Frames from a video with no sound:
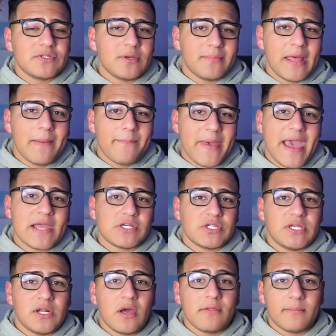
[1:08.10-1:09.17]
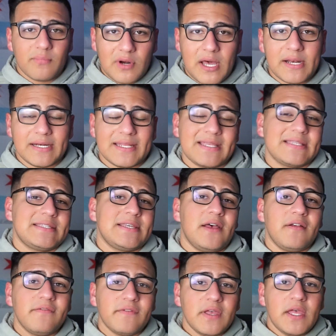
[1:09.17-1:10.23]
So I'm not bashing on the product
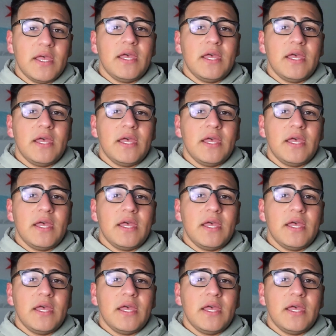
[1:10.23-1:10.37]
itself.